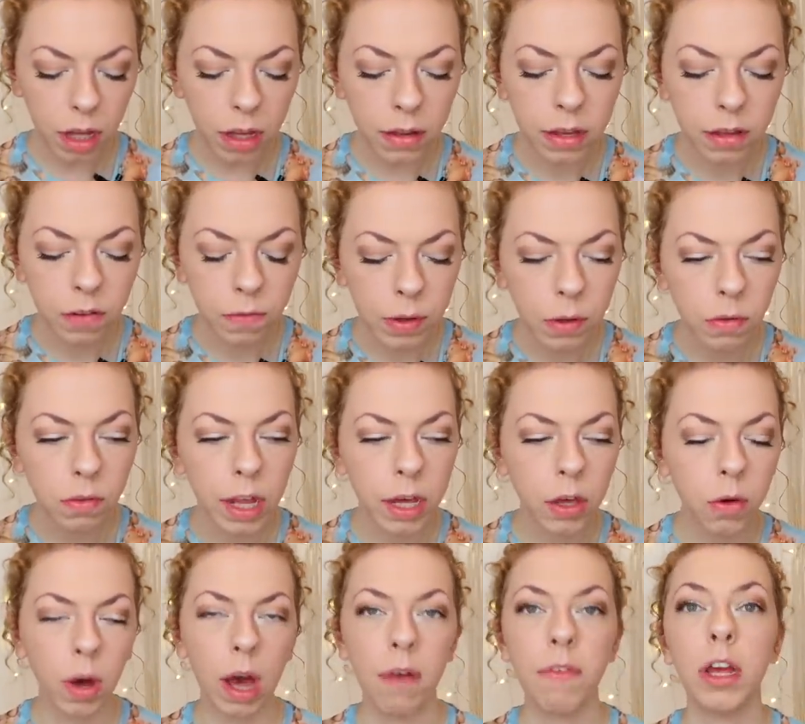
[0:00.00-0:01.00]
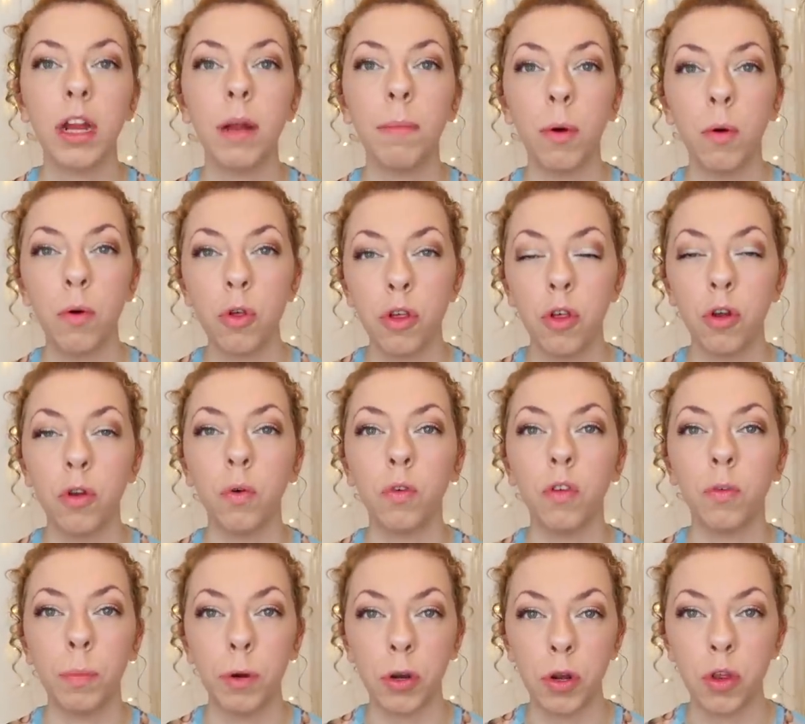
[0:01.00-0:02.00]
This feels like you're having an emotional,
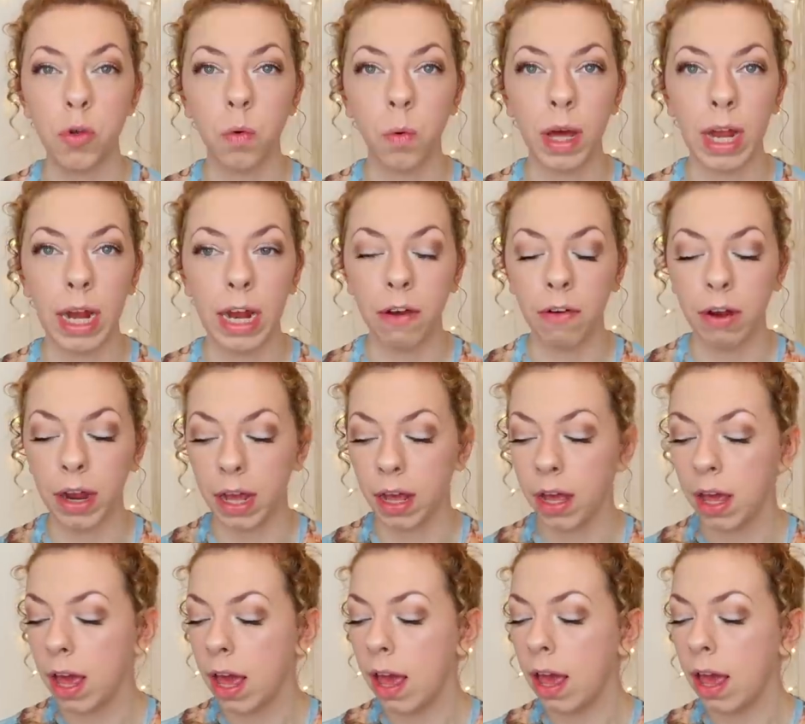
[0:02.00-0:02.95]
spiritual clearing.